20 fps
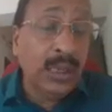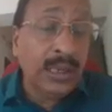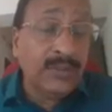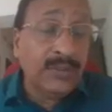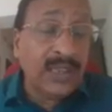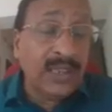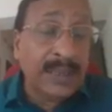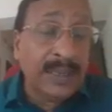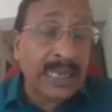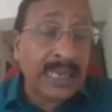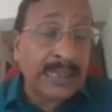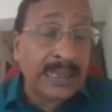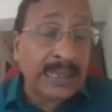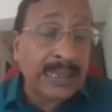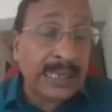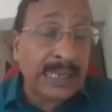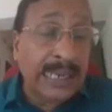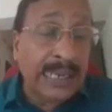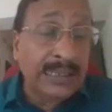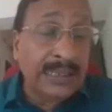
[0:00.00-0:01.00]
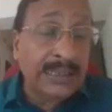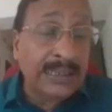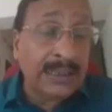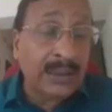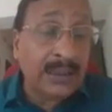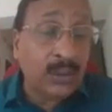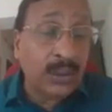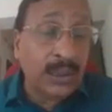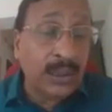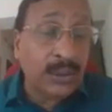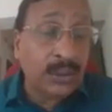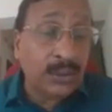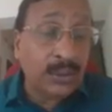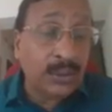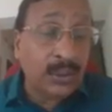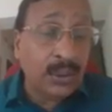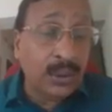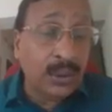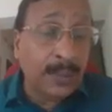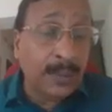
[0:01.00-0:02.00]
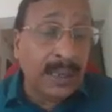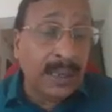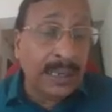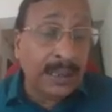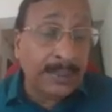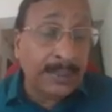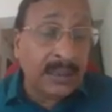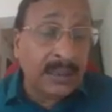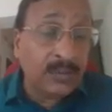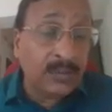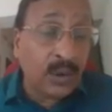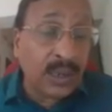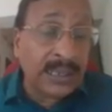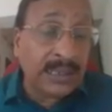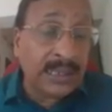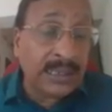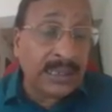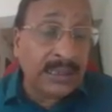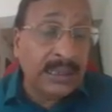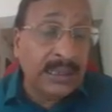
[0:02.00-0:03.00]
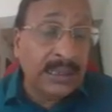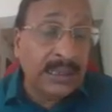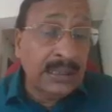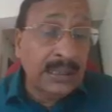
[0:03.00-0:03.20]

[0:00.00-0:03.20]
we'll be getting 8 equal to 400.